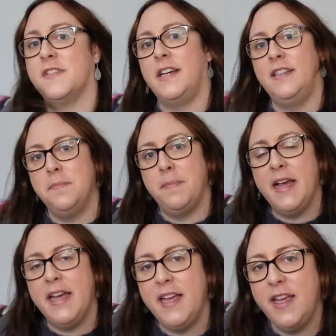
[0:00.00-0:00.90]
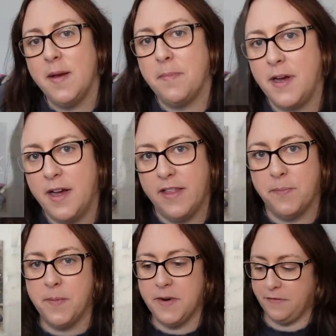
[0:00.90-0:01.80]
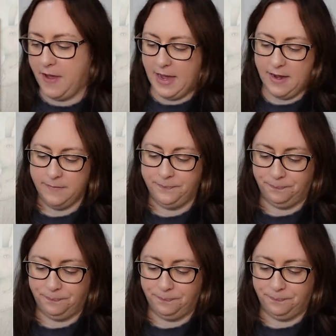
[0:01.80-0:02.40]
Salem Bay by The Primitive Hair.